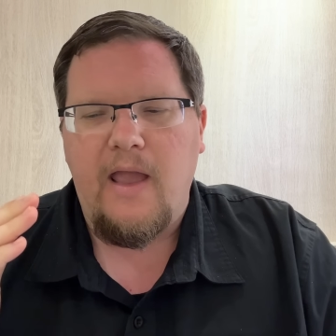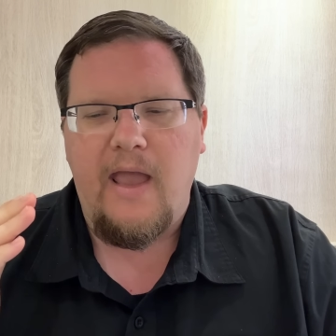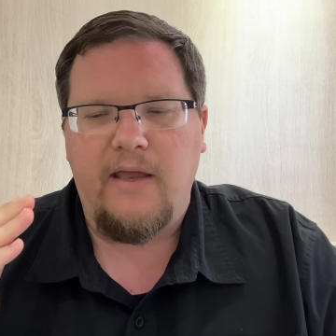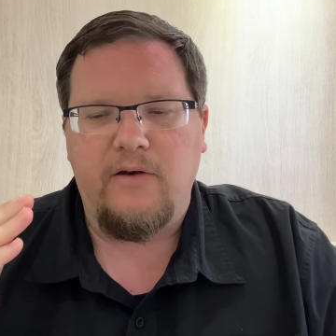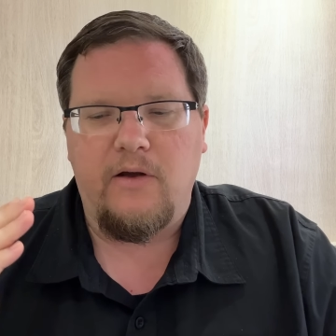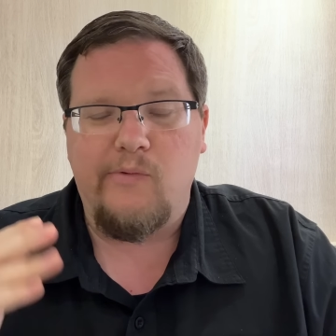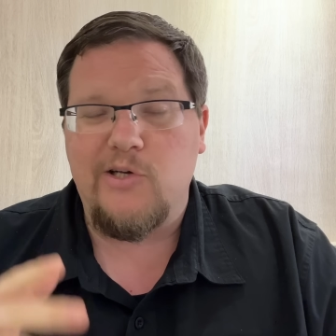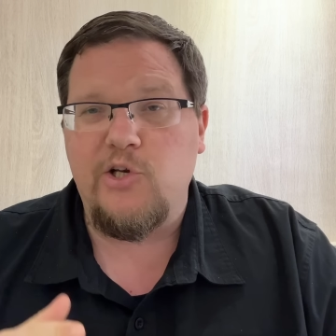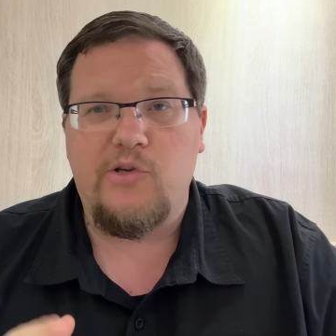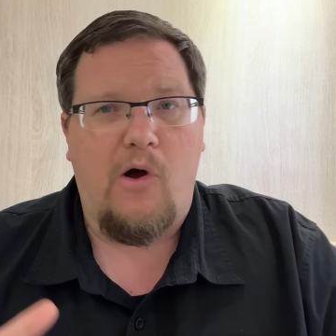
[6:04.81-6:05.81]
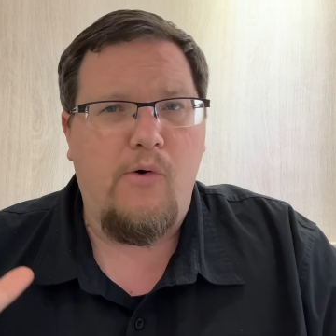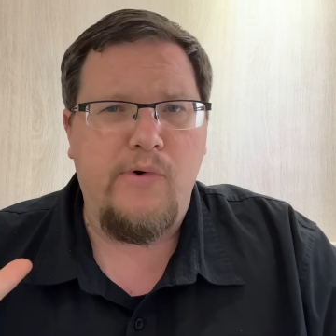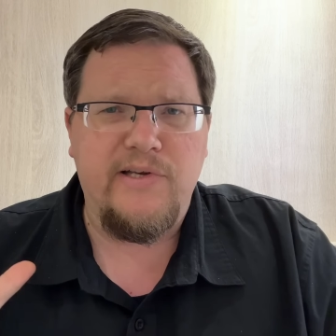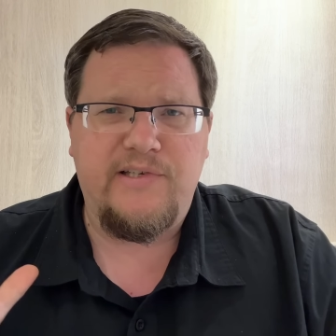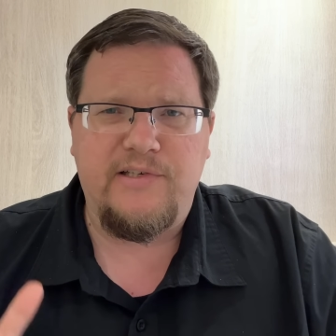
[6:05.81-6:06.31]
And Russia is
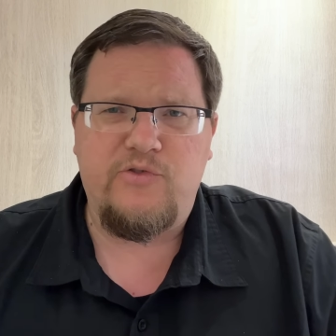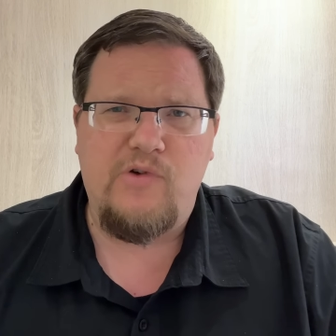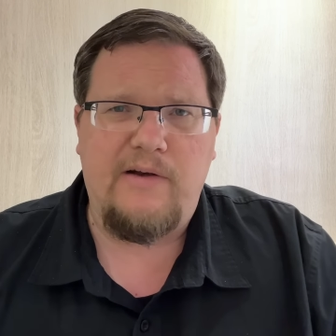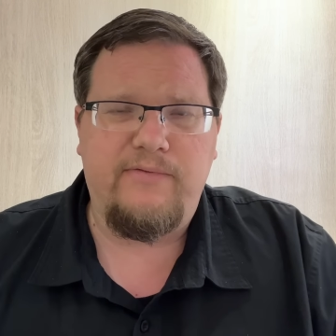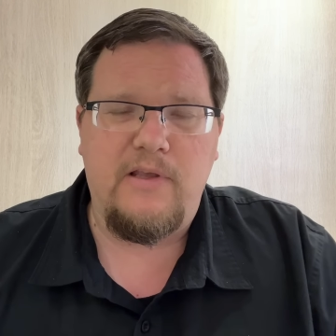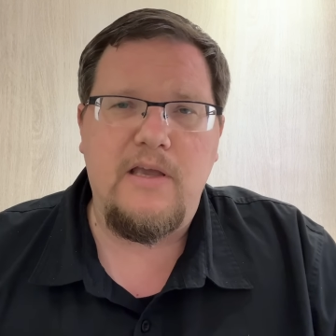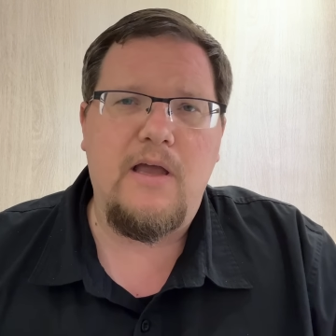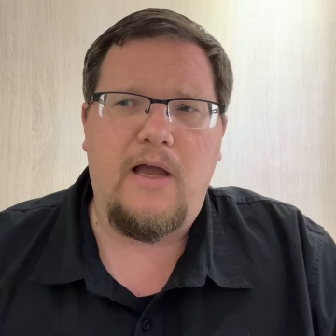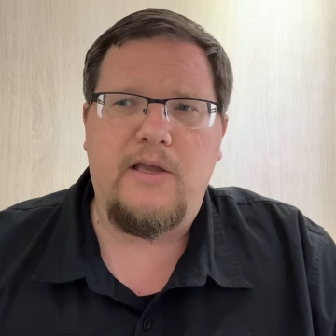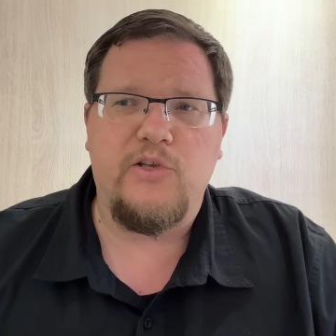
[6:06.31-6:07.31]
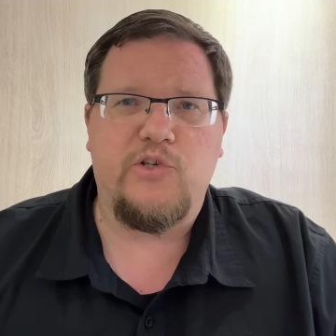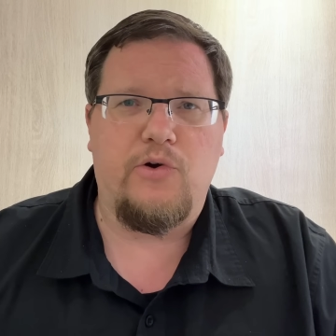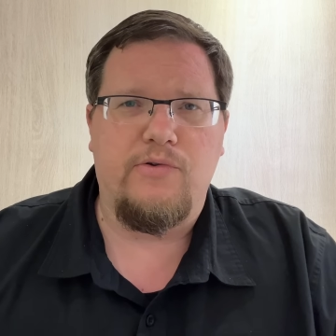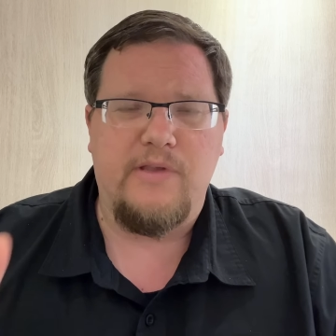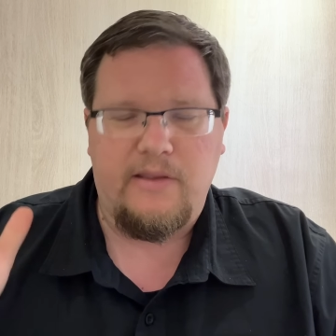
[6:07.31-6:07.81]
always just dreadfully
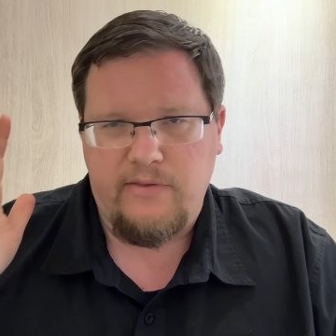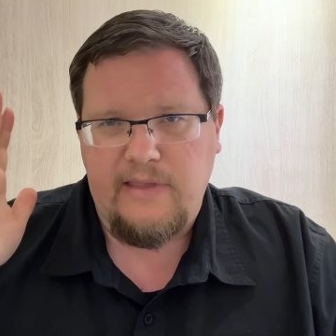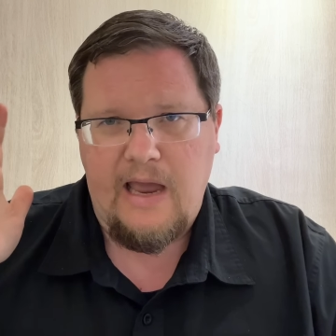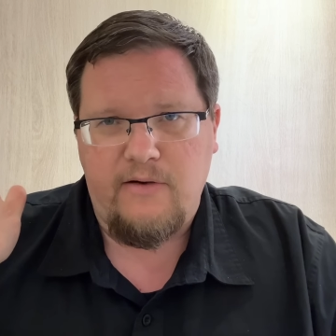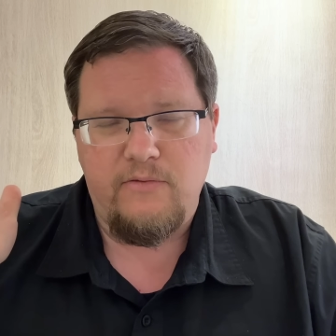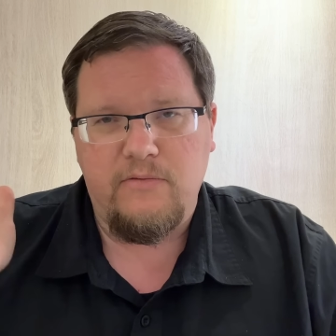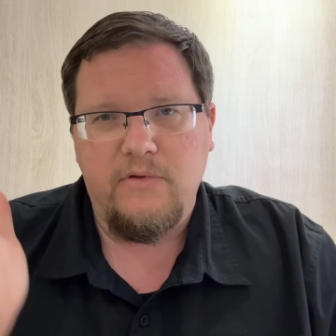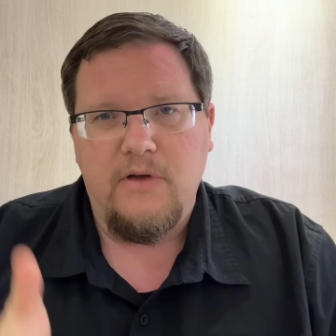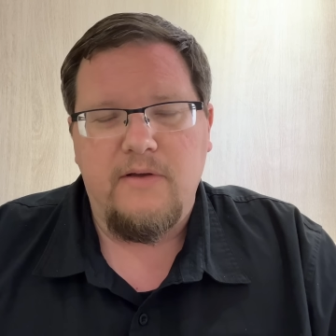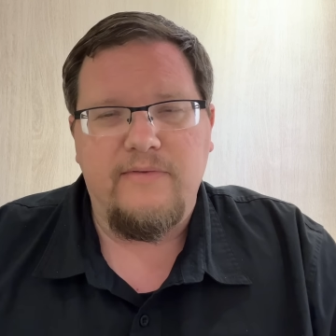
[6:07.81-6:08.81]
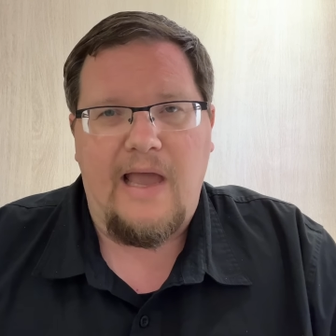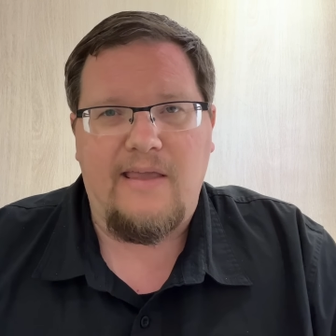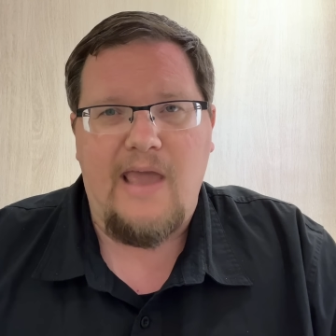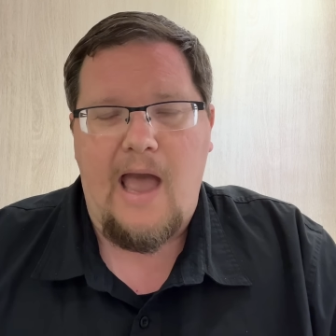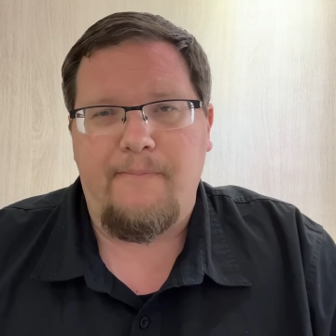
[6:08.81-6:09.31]
concerned that
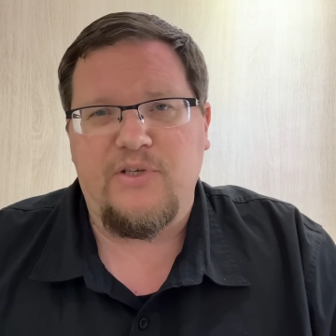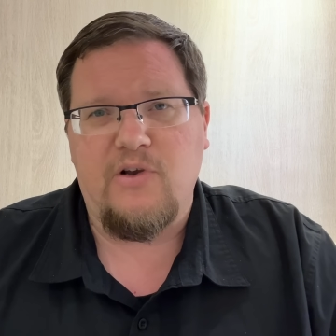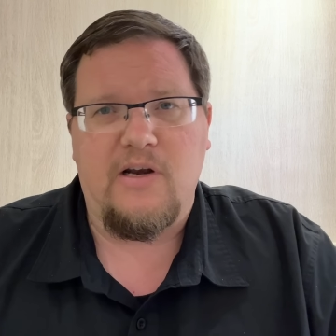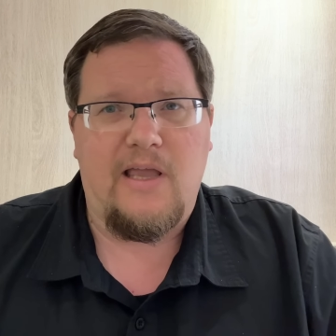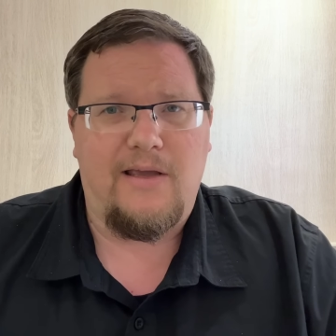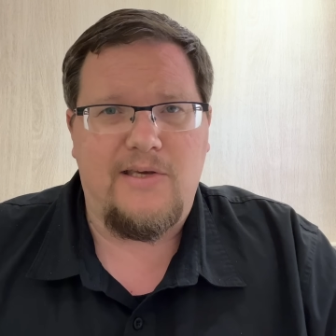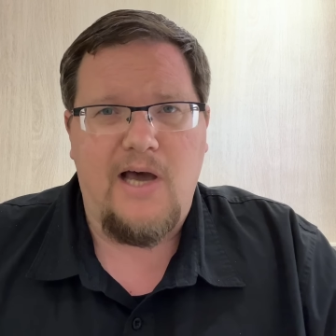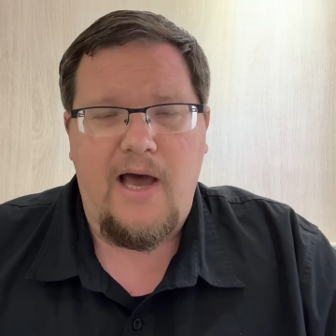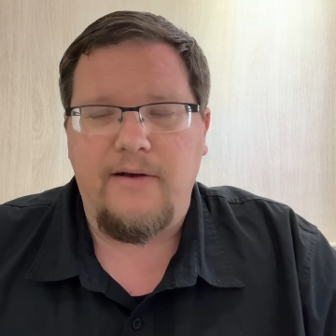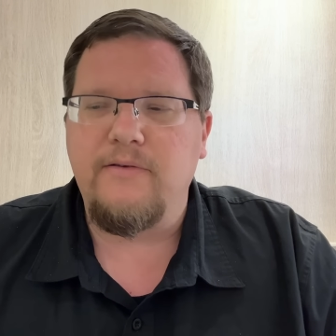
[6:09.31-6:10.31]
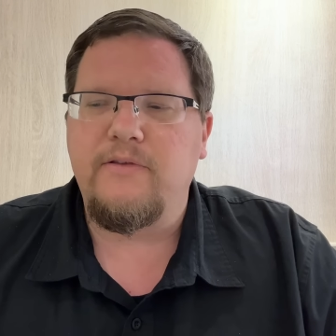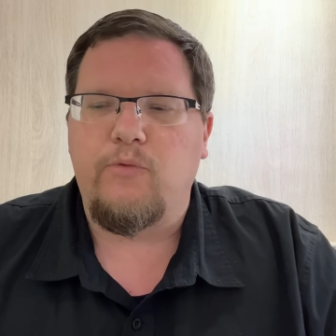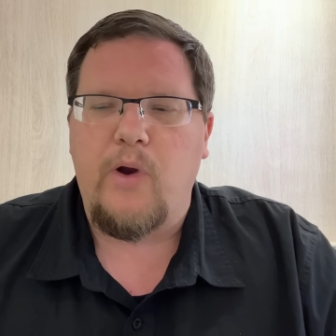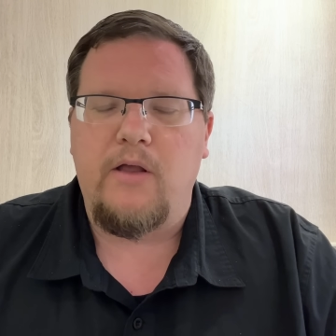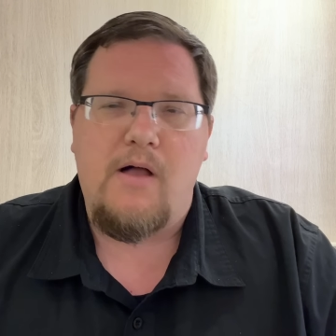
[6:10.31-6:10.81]
that gap is going to get cut,
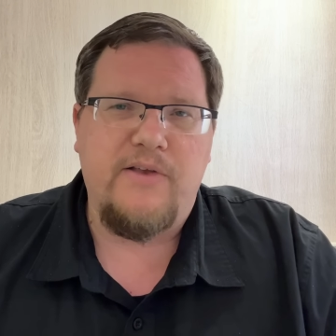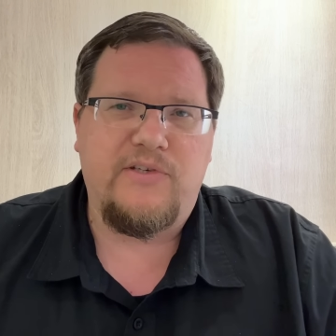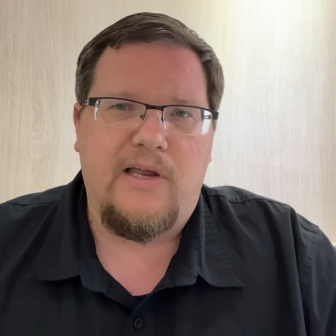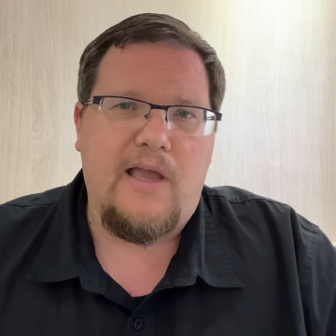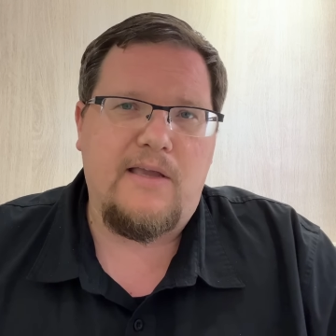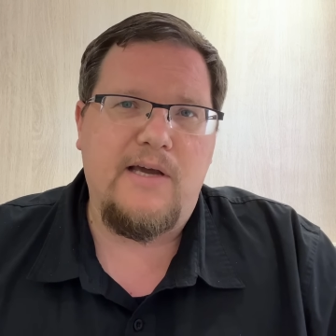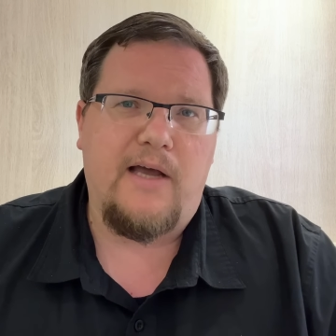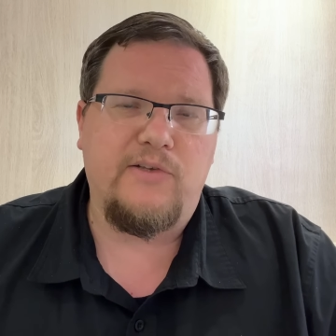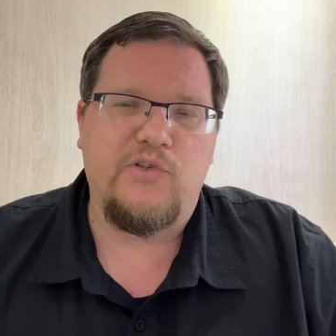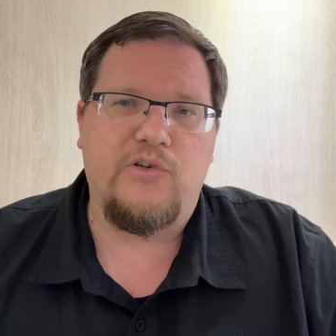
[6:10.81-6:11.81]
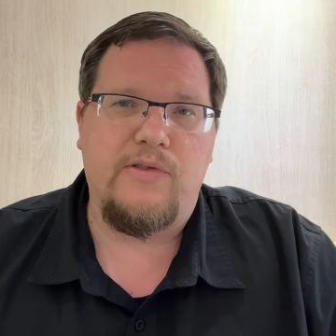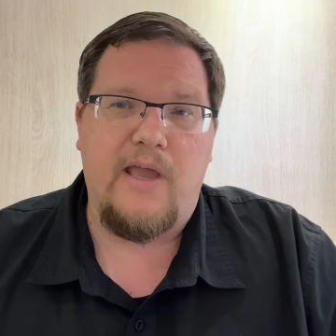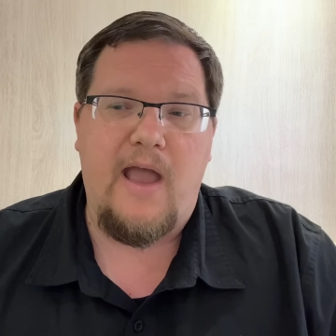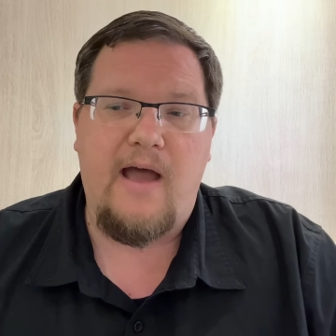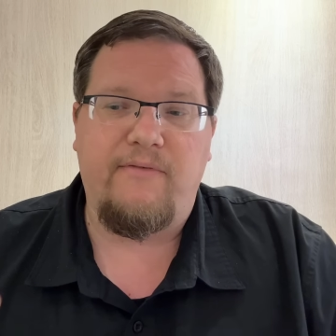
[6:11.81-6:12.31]
the rail line is going to get cut. And so
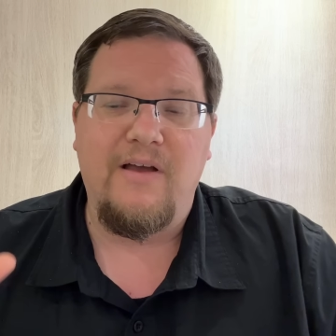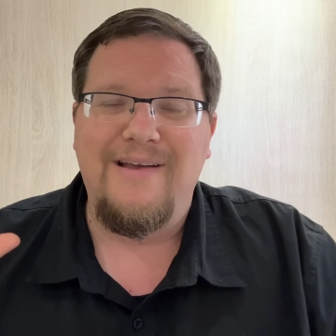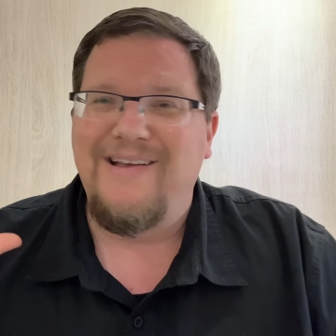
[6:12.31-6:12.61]
they have